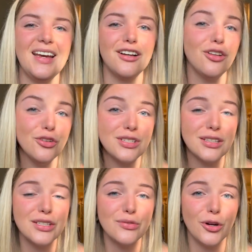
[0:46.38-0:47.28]
are closing
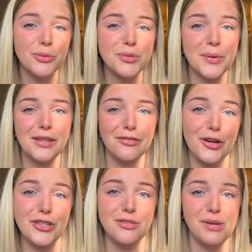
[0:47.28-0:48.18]
this road between the
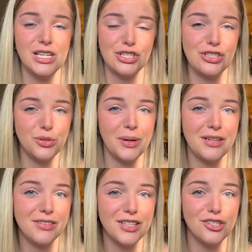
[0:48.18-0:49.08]
1st of March and the
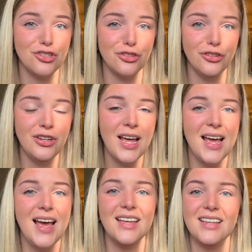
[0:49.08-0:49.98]
25th of June,
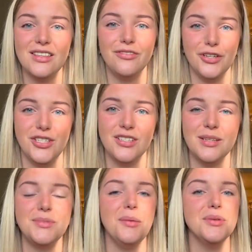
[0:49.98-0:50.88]
and then the 1st of
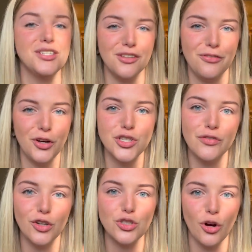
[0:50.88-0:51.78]
September to the 1st of
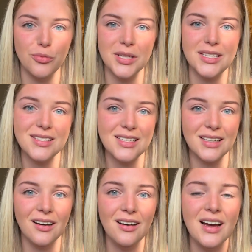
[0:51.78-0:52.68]
October this
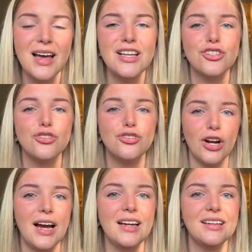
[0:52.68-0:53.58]
year to
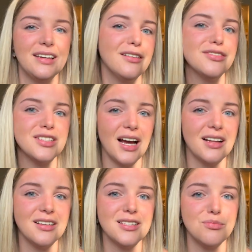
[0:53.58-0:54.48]
try and give
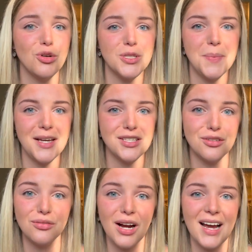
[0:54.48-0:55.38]
cyclists more space
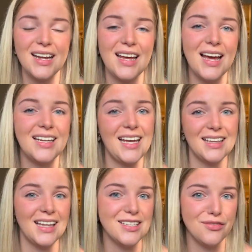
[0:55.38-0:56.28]
to ride and get
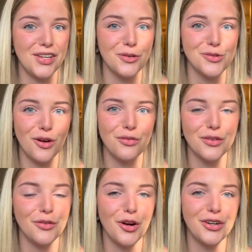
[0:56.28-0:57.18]
less vehicles off
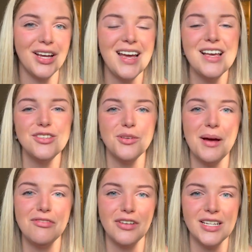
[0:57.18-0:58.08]
the road. So
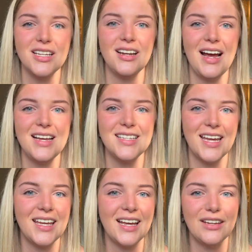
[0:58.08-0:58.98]
my friend and I are
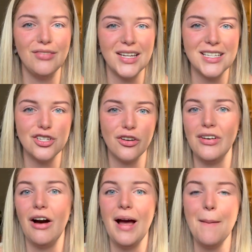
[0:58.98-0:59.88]
taking advantage of
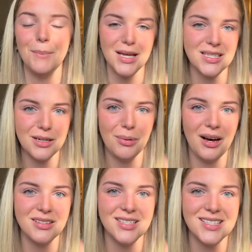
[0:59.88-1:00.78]
our ambassador passes